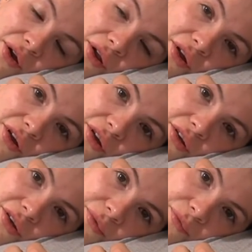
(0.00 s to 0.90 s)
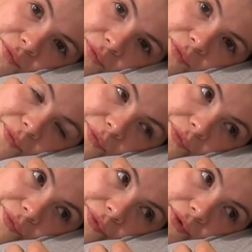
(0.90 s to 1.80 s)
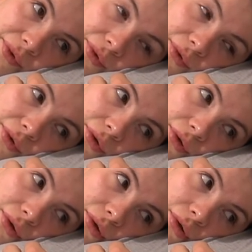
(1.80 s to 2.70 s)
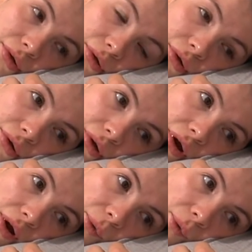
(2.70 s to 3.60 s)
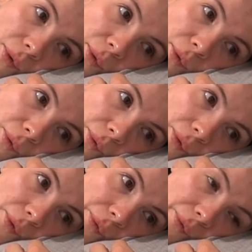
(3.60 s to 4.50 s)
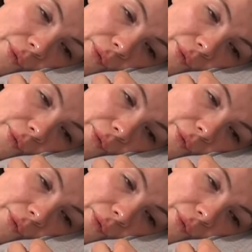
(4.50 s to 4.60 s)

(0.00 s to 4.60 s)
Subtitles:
(not speaking)